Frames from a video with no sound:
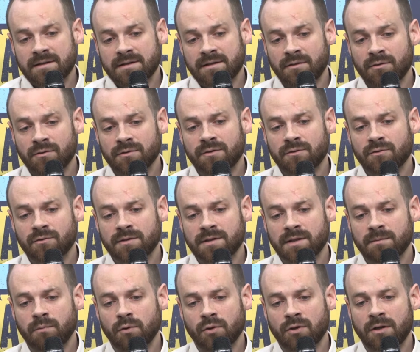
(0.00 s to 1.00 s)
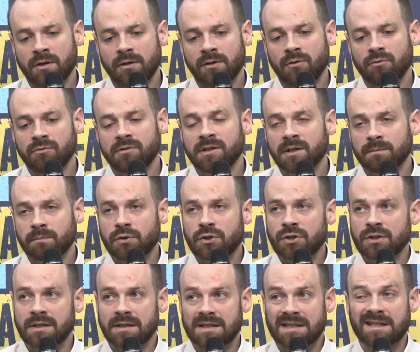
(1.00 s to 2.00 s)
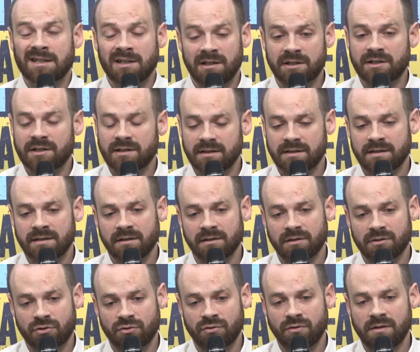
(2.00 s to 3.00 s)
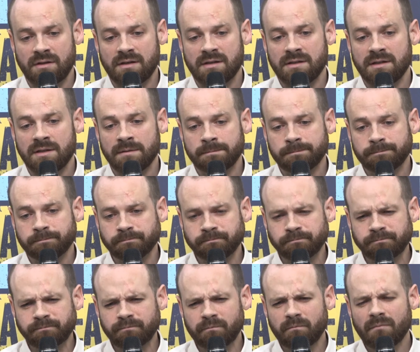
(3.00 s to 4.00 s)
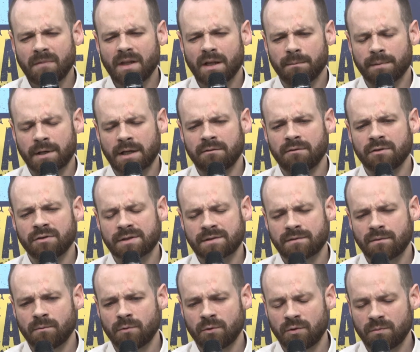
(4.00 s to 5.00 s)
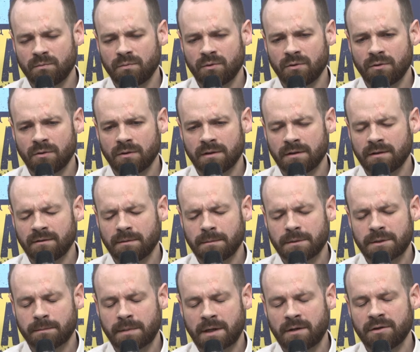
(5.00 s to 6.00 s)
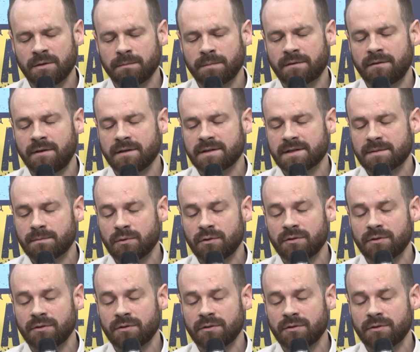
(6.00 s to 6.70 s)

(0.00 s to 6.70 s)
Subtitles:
in Ukrainian police, but it did not yield any positive results.